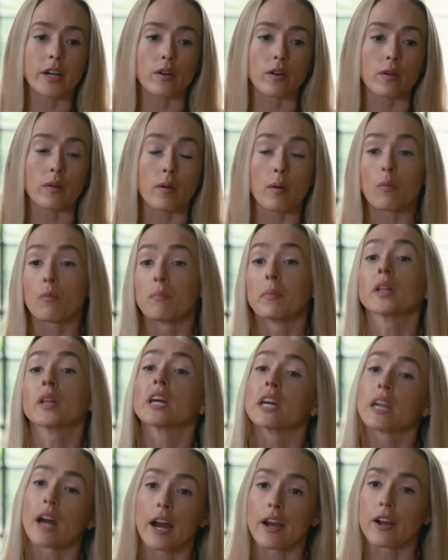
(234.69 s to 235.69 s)
or
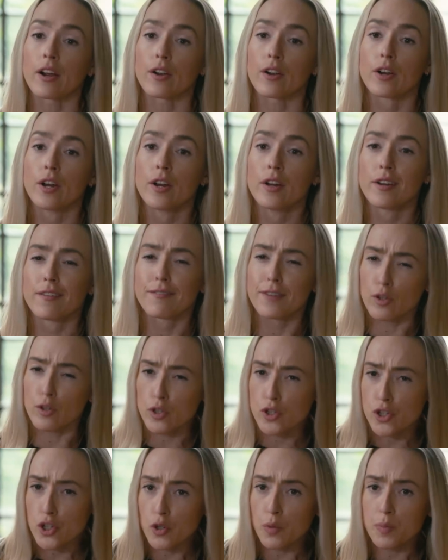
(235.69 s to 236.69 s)
Millie and I feel
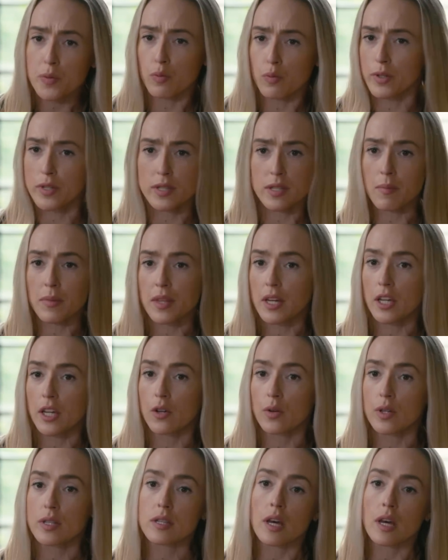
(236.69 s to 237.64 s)
duped was something you had